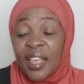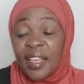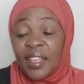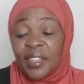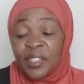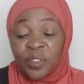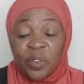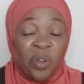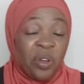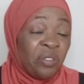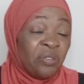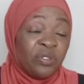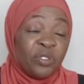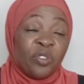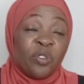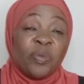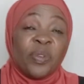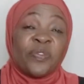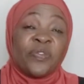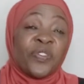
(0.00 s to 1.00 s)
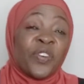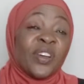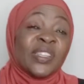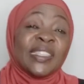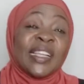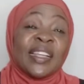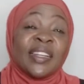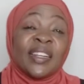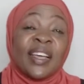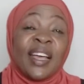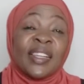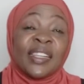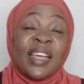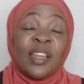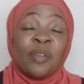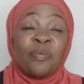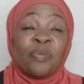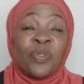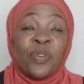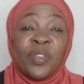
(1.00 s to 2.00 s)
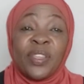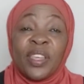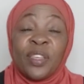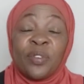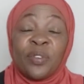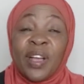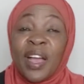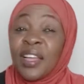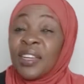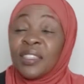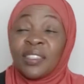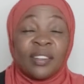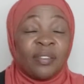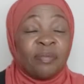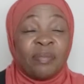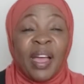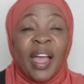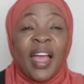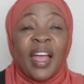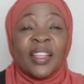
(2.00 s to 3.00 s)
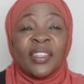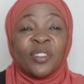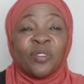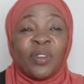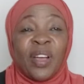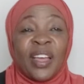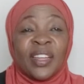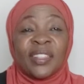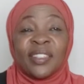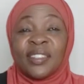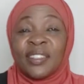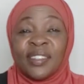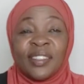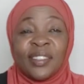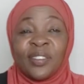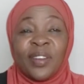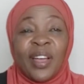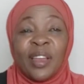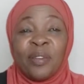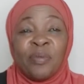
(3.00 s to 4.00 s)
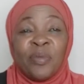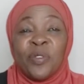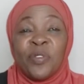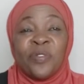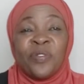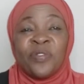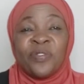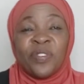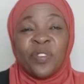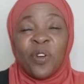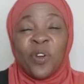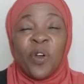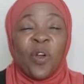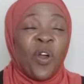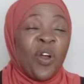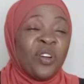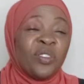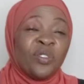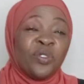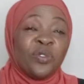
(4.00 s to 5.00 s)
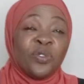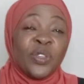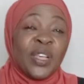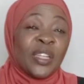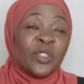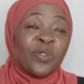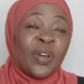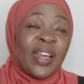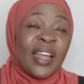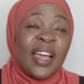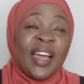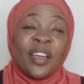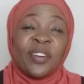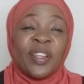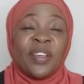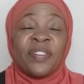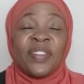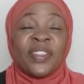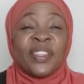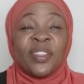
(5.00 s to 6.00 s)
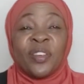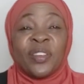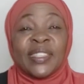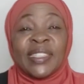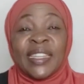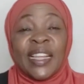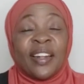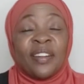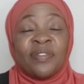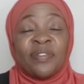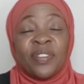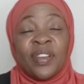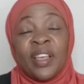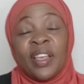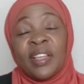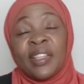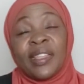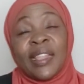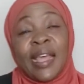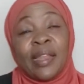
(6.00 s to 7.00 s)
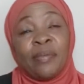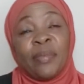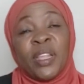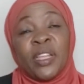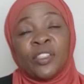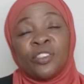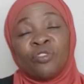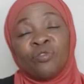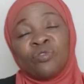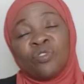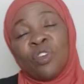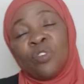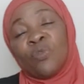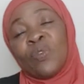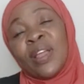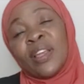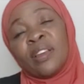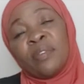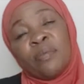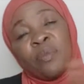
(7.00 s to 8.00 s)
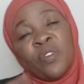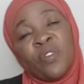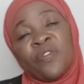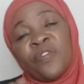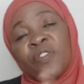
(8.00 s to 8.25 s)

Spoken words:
So you could be frozen as an employee. You can't budge, you can't move, or you just want to handle everything yourself. That means you don't want to move